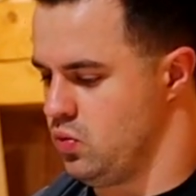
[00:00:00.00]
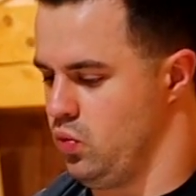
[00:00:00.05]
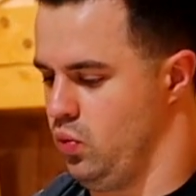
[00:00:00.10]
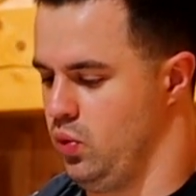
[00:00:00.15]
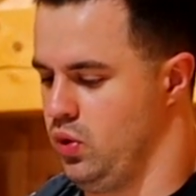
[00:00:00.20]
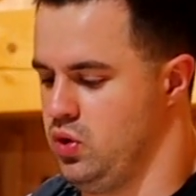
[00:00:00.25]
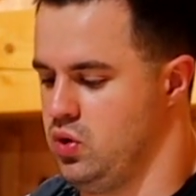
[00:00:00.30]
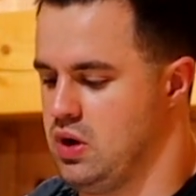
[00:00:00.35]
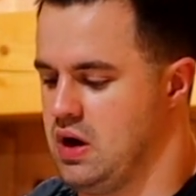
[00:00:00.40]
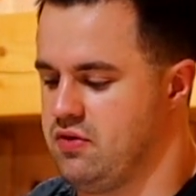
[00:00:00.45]

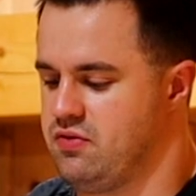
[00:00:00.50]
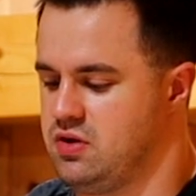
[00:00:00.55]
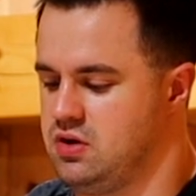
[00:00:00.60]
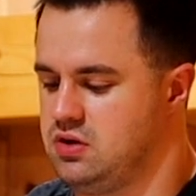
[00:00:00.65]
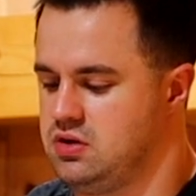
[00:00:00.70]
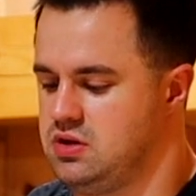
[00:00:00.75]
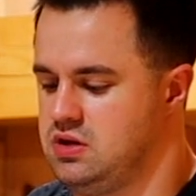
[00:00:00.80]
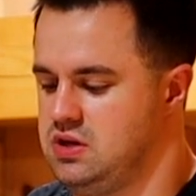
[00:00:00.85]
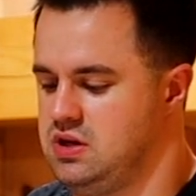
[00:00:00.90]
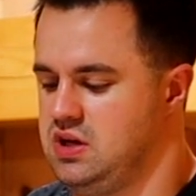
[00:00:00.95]
Will you
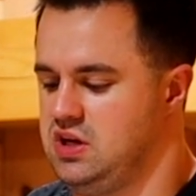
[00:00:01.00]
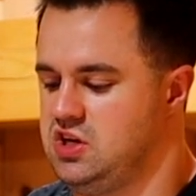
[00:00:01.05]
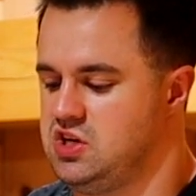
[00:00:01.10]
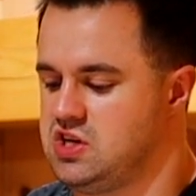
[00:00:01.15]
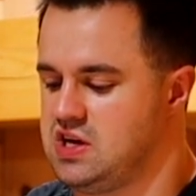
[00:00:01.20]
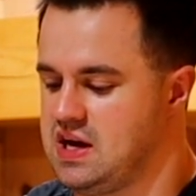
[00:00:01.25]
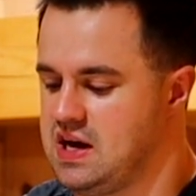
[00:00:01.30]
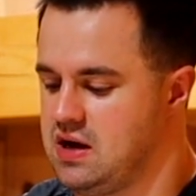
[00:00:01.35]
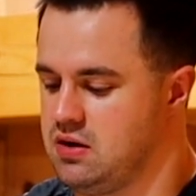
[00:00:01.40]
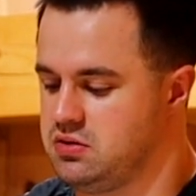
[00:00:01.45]
ever
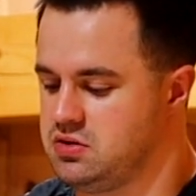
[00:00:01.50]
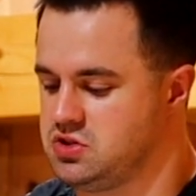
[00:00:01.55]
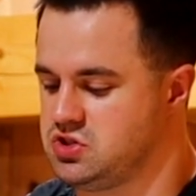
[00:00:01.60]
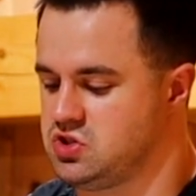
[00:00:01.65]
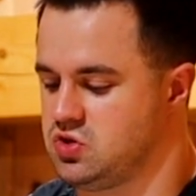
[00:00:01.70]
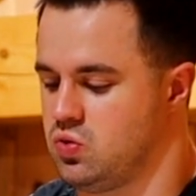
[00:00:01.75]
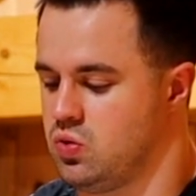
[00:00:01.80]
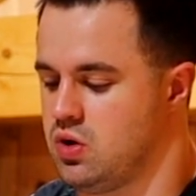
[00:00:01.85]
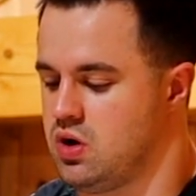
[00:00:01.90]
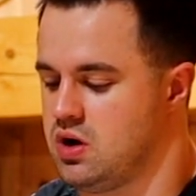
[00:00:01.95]
teach how to
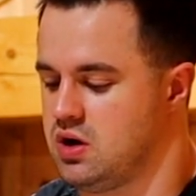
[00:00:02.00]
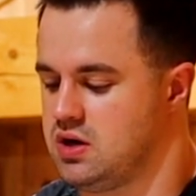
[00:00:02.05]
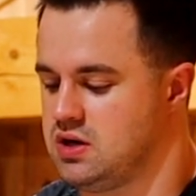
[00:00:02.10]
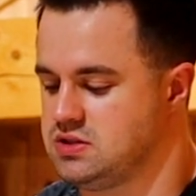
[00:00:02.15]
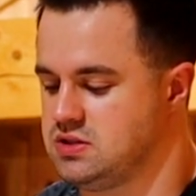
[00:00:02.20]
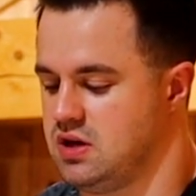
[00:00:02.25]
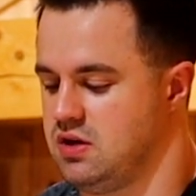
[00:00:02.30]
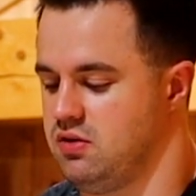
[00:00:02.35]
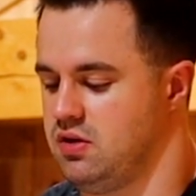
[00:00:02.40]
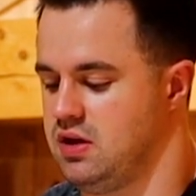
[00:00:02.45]
squat?
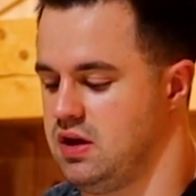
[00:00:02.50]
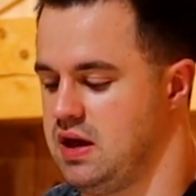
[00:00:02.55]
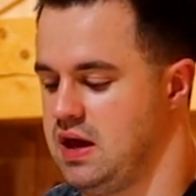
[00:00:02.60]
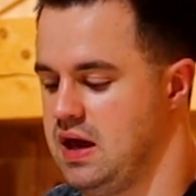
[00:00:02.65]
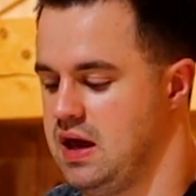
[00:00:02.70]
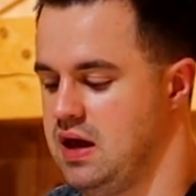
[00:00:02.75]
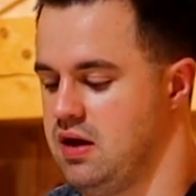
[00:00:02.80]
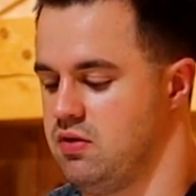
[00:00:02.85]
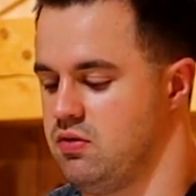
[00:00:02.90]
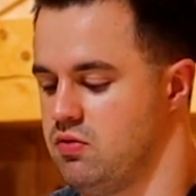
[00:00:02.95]
Because I
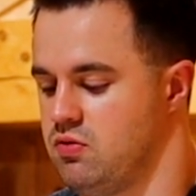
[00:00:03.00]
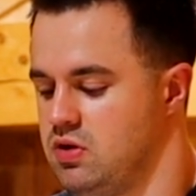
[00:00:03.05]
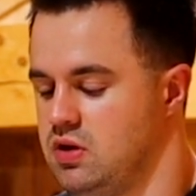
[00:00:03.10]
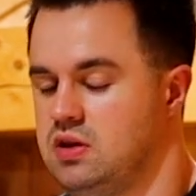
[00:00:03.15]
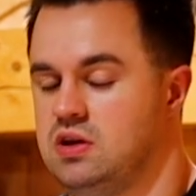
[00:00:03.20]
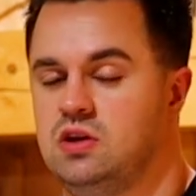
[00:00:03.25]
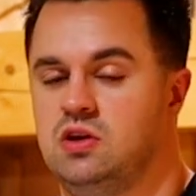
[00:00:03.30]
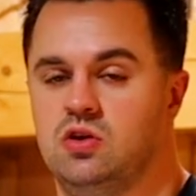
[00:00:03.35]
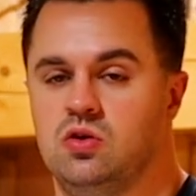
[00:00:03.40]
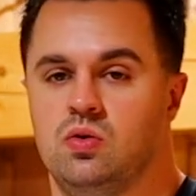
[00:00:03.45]
can't
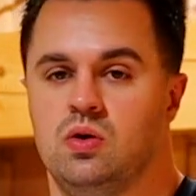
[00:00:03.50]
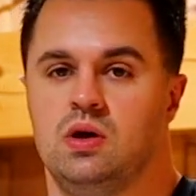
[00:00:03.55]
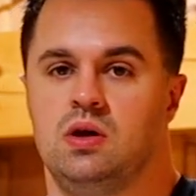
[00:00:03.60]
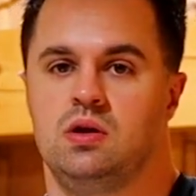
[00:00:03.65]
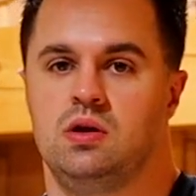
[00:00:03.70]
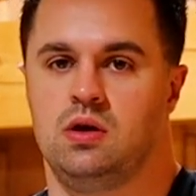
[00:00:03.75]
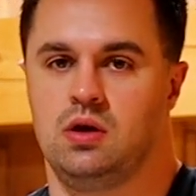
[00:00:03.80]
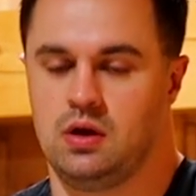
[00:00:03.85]
really do it.